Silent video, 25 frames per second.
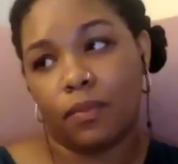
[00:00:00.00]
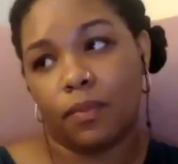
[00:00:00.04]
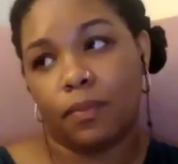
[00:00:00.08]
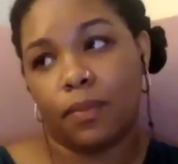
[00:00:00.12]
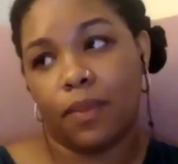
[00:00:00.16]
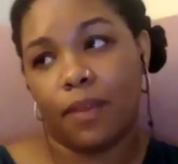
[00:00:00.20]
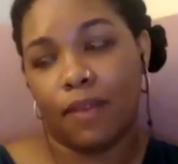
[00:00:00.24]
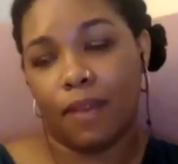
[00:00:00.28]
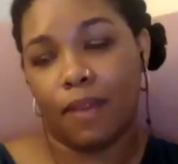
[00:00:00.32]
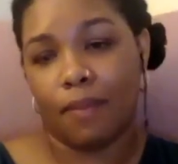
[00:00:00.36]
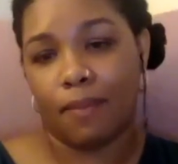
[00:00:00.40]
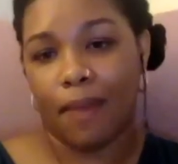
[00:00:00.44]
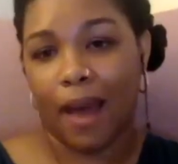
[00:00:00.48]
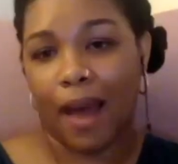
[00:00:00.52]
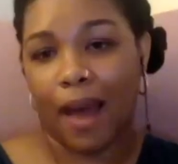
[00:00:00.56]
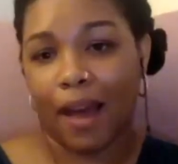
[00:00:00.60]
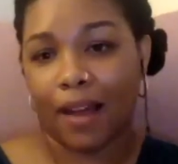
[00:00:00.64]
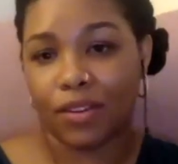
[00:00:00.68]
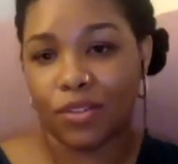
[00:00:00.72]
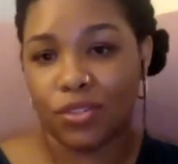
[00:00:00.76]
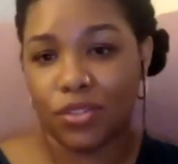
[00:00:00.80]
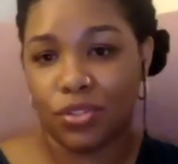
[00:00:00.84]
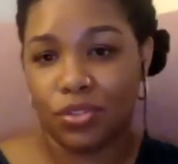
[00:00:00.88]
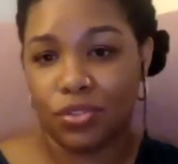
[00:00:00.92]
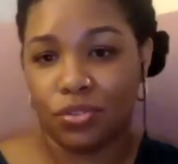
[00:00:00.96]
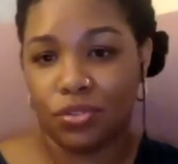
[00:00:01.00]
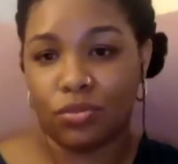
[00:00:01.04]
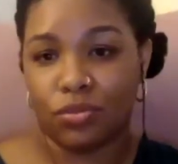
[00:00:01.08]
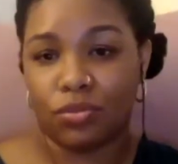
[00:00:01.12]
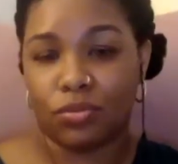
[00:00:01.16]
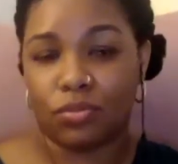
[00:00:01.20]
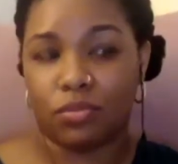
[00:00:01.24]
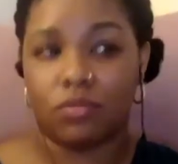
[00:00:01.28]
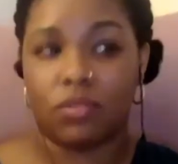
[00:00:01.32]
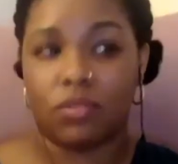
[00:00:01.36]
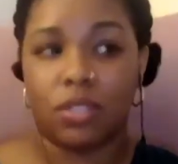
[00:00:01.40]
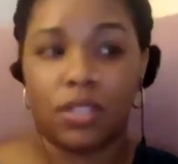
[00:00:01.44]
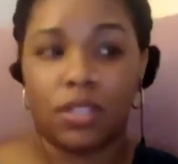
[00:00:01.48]
pivot back
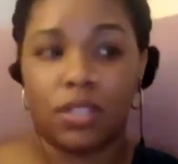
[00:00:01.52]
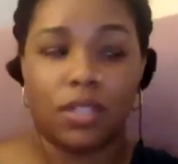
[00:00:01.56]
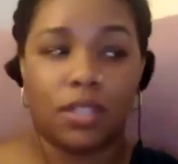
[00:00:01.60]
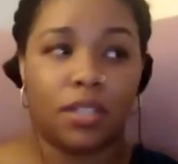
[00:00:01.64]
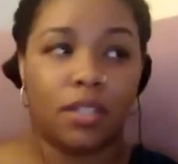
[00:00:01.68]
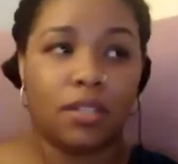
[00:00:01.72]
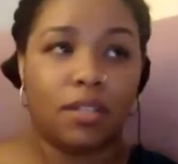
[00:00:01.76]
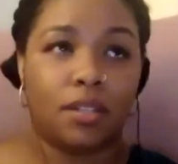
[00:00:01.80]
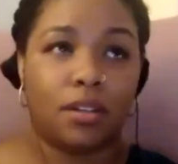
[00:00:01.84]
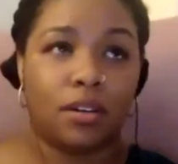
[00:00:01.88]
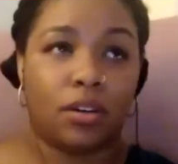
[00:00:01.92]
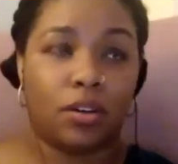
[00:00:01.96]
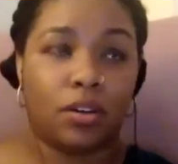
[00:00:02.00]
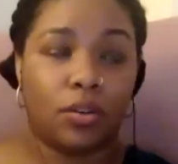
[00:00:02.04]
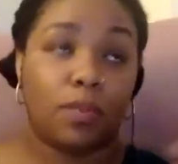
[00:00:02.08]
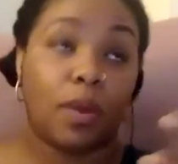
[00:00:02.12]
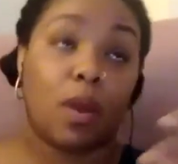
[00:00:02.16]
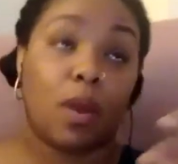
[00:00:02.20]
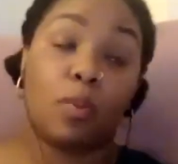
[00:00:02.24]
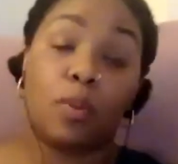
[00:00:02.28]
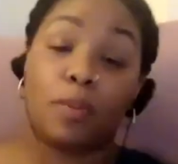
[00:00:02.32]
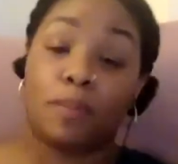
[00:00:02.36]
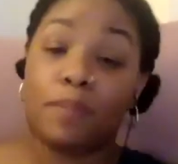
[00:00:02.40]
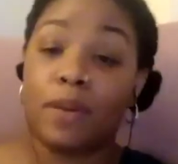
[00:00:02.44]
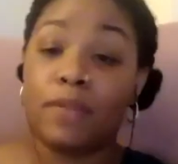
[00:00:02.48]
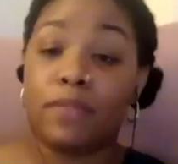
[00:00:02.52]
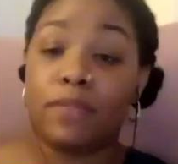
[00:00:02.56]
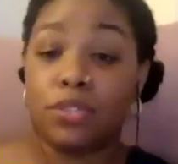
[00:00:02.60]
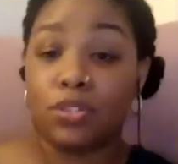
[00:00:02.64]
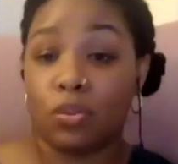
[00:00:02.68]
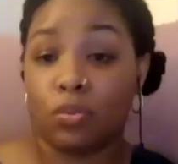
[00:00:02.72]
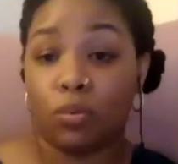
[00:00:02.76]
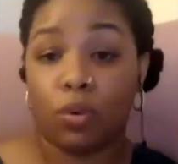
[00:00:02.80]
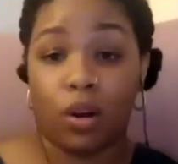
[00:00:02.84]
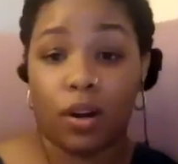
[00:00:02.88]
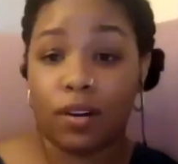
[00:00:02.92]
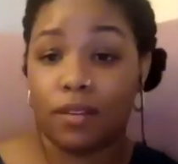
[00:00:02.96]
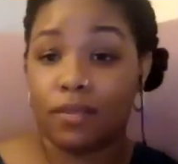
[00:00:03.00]
to or, or pivot
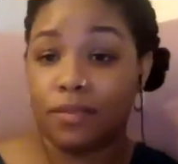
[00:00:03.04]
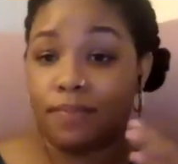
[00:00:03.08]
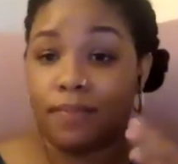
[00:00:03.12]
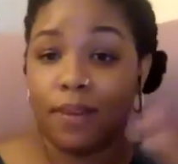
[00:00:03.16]
toward